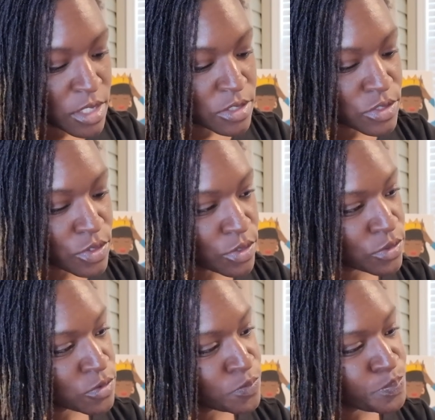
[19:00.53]

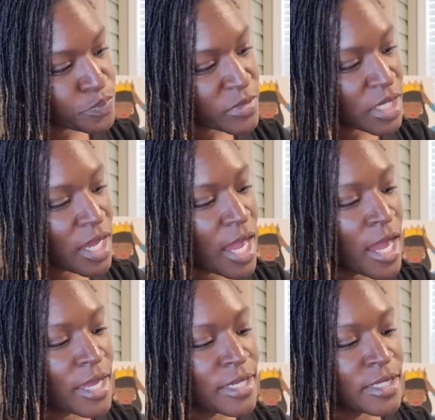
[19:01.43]
So
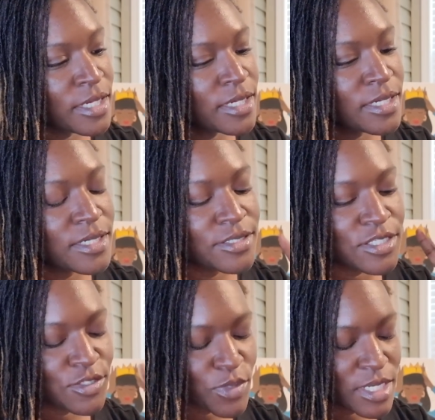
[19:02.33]
this
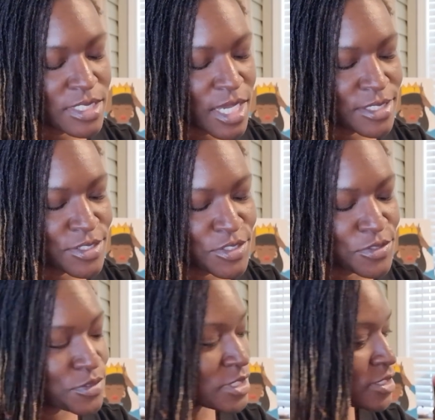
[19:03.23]
is what I decided to
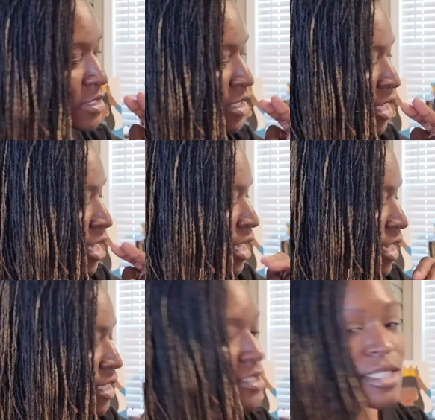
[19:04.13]
do, since
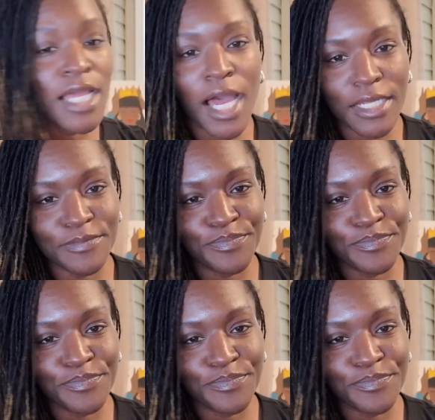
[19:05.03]
it's a lot.